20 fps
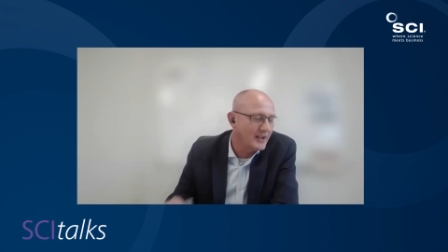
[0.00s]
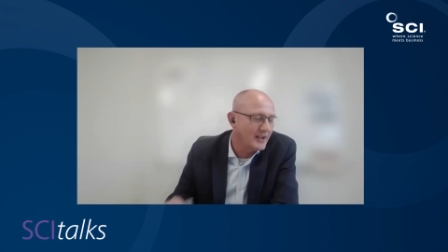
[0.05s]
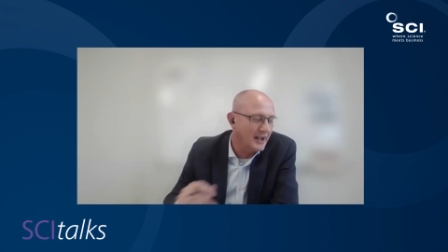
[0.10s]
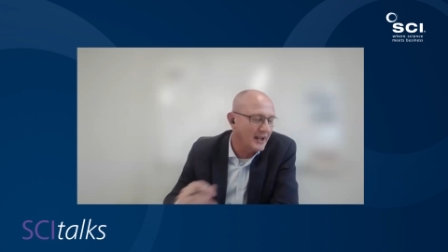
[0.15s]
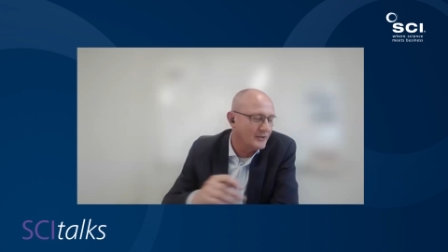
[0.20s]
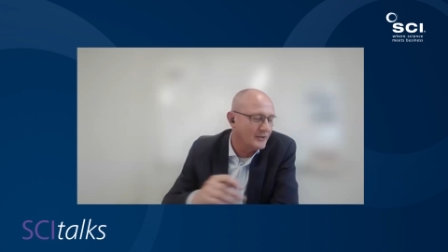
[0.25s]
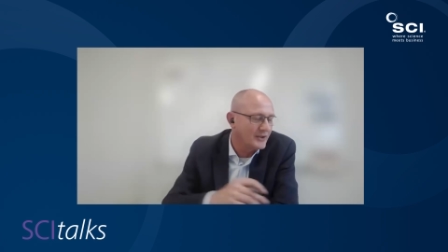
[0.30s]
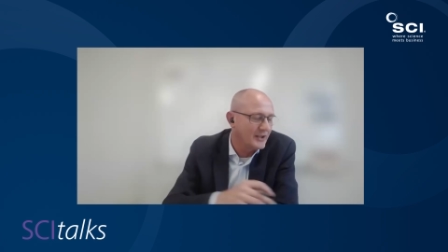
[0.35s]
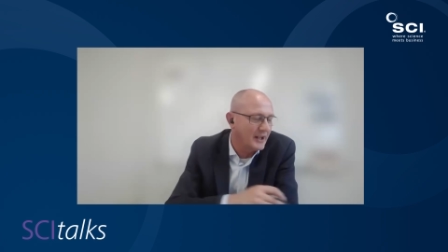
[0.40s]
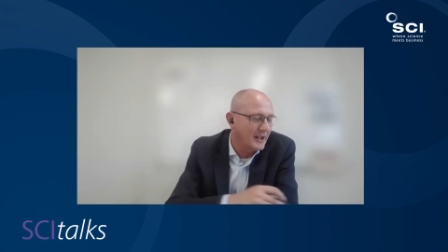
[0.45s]

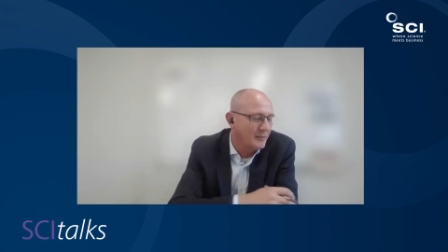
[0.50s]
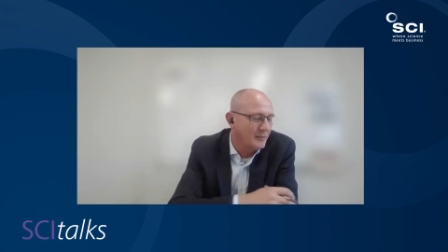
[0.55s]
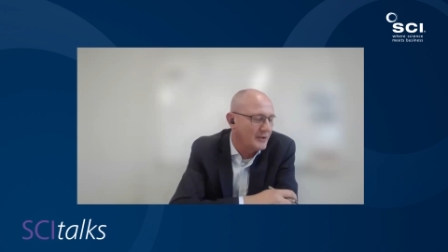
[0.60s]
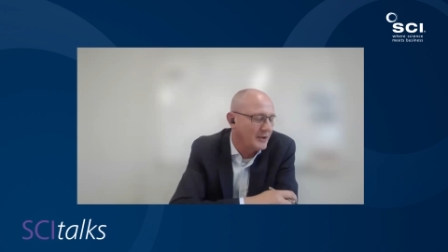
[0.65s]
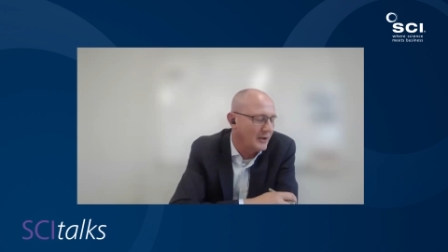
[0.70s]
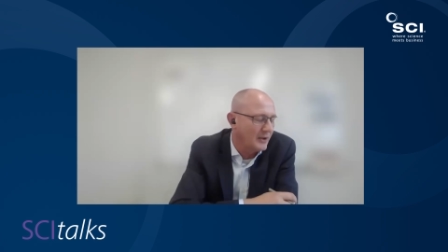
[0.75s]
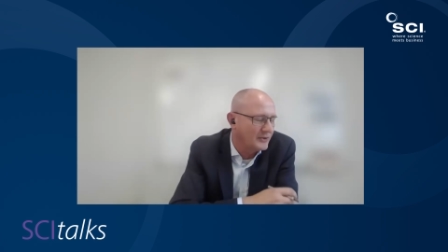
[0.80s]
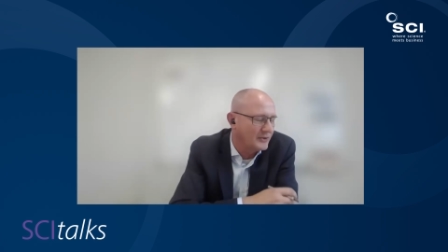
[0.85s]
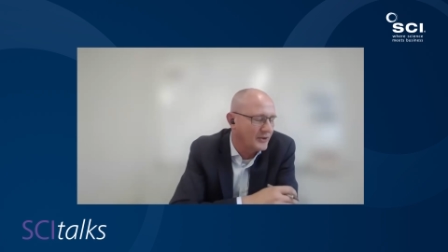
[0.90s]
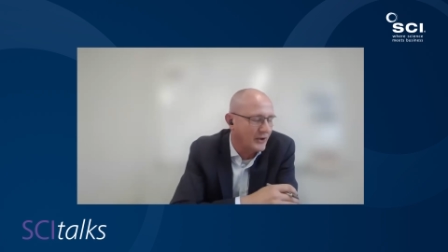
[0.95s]

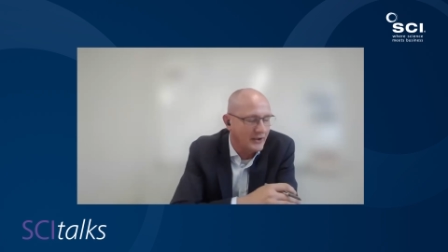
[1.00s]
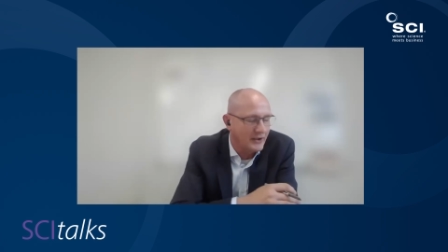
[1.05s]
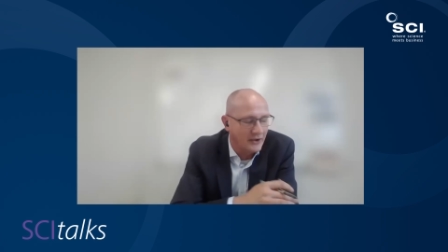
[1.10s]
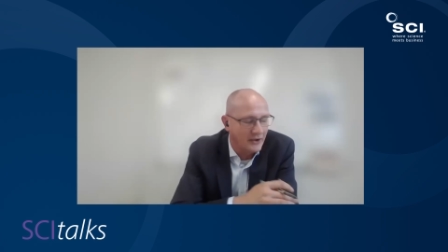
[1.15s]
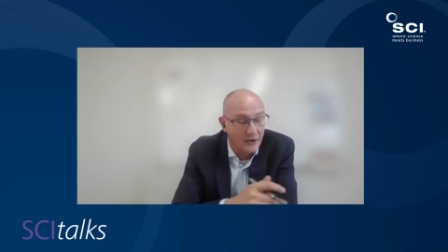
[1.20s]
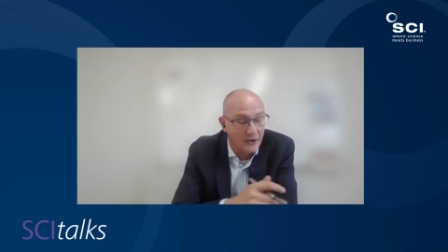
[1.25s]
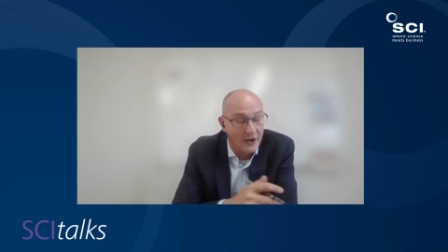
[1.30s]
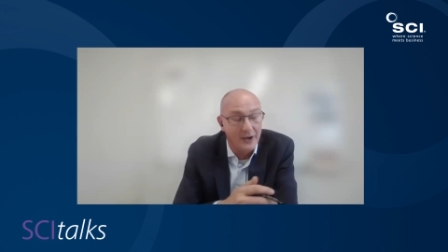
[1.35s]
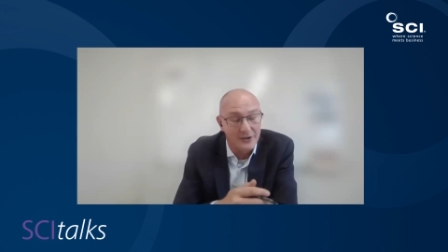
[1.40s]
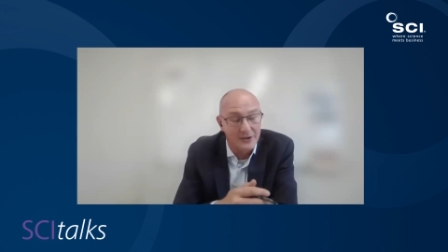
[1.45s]
Alzheimer's, or sorry,
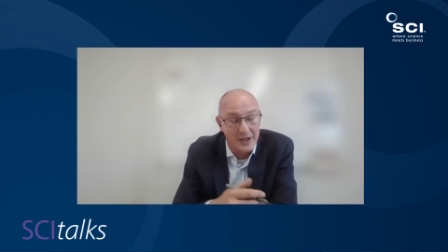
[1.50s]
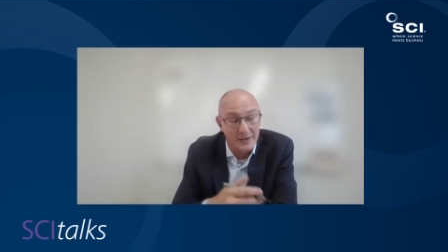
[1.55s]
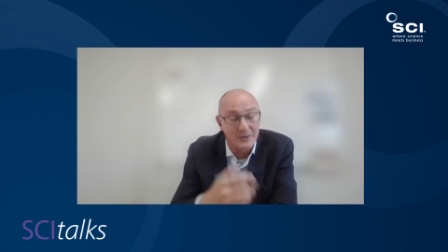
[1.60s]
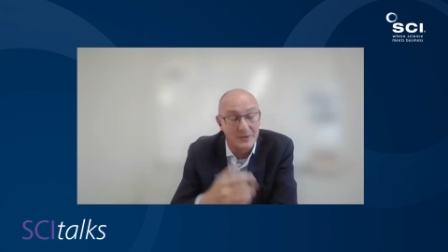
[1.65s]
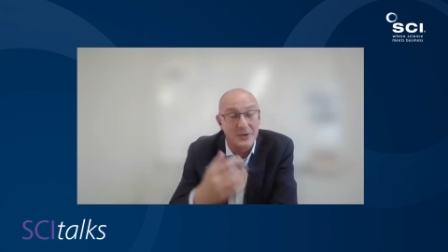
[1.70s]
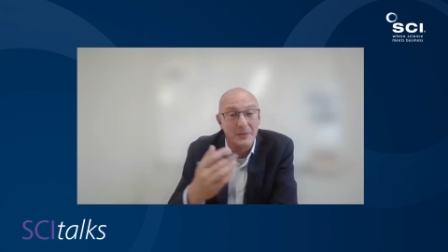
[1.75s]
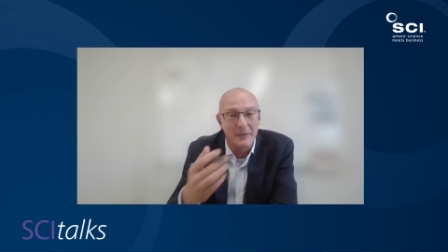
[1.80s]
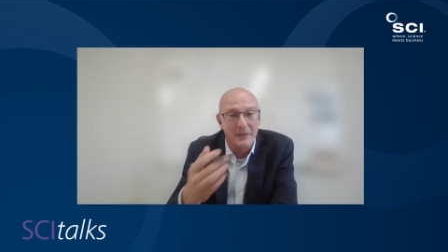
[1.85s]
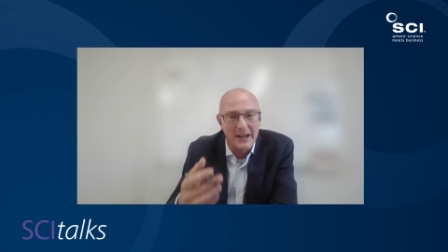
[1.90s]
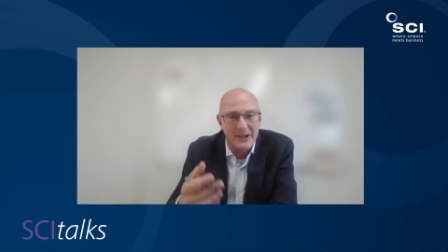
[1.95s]
not
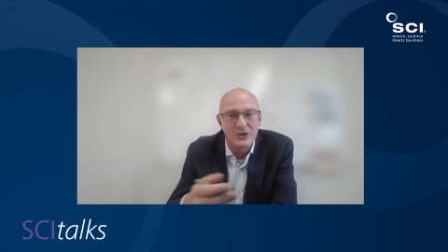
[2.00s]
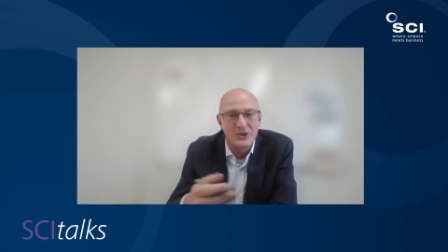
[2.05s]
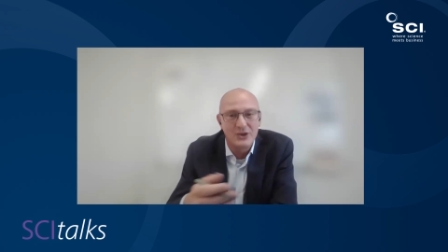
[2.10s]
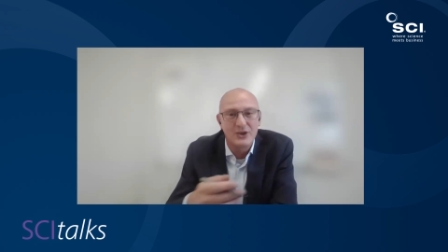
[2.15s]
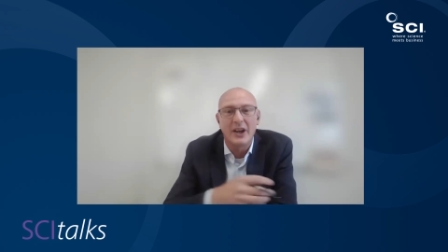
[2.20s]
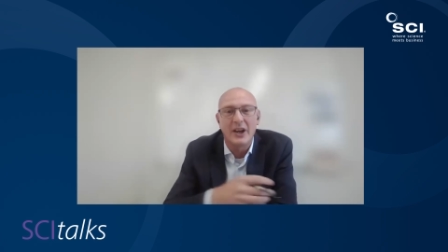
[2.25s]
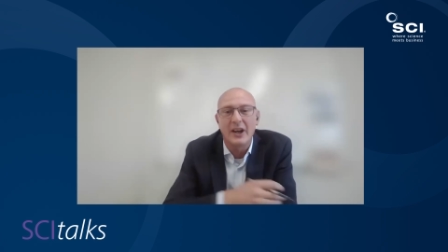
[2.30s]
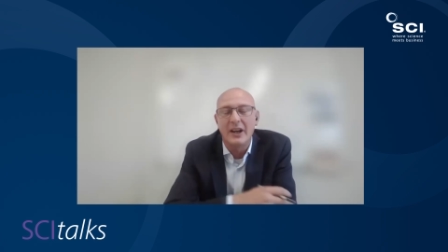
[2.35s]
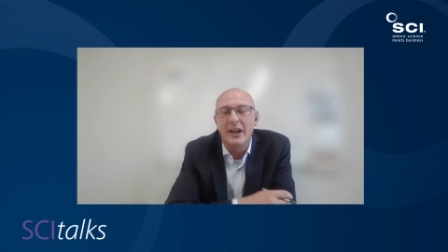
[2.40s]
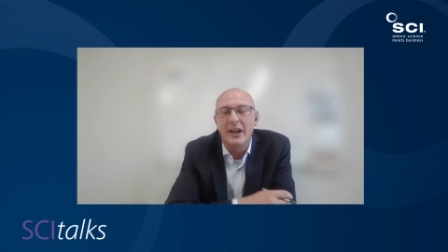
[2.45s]
Alzheimer's,
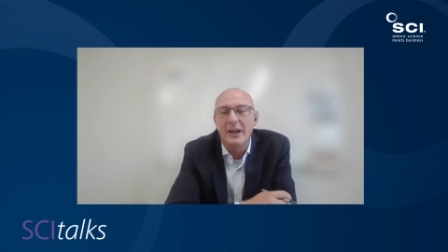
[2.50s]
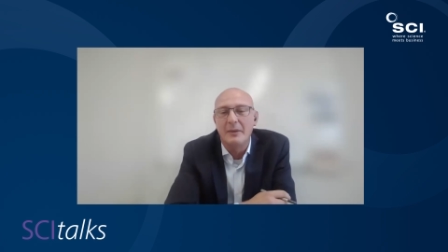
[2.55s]
dementia